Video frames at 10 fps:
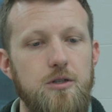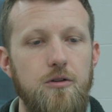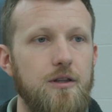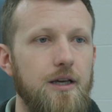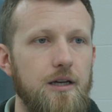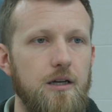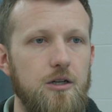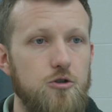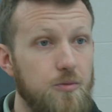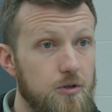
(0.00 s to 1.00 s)
so that they can
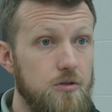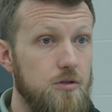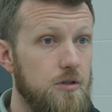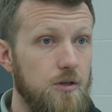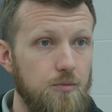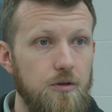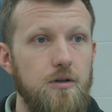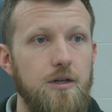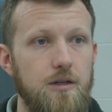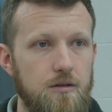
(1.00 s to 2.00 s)
contribute to the
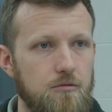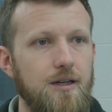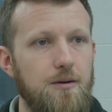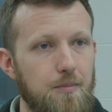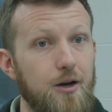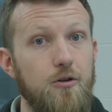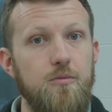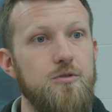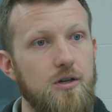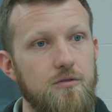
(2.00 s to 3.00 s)
community and kind of better
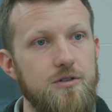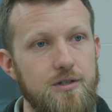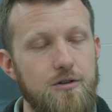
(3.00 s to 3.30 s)
themselves as